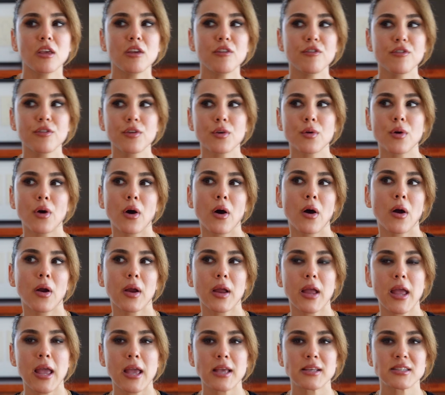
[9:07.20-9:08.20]
if you
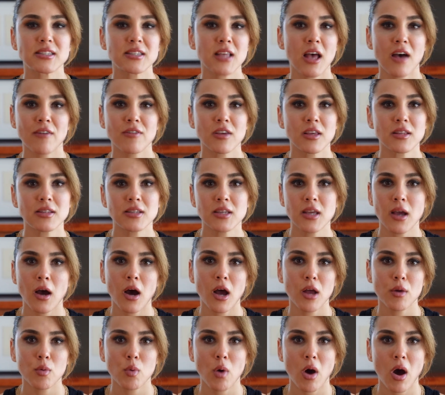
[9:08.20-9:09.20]
are a savvy
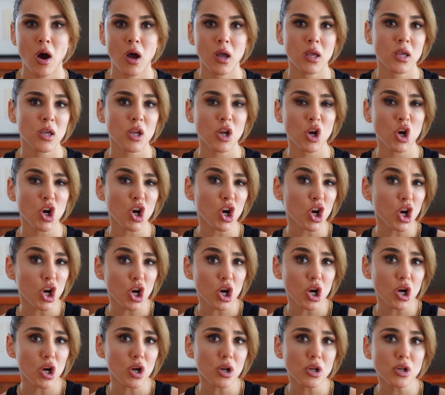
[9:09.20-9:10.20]

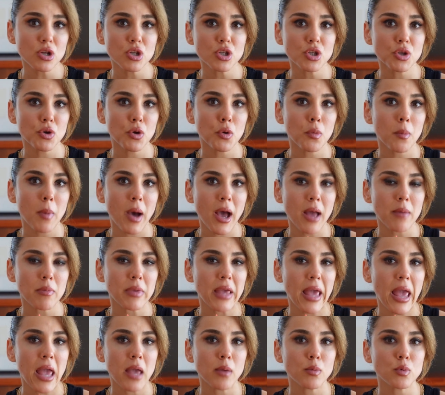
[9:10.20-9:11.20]
DIYer, you might be
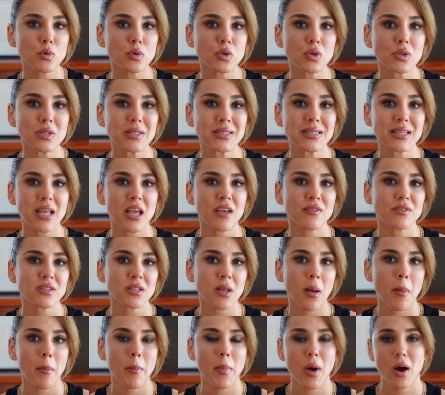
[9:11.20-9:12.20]
able to save
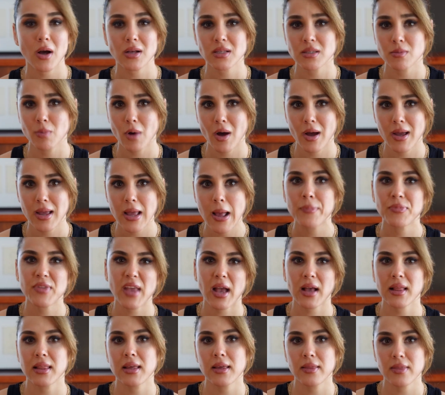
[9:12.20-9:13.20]
some bucks by
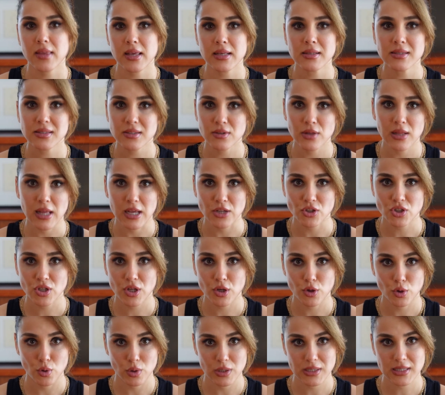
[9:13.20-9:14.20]
tackling the
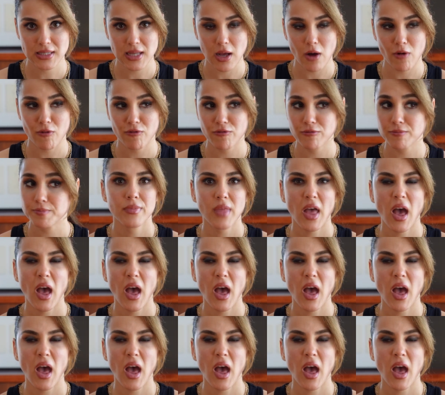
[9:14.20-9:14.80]
installation yourself.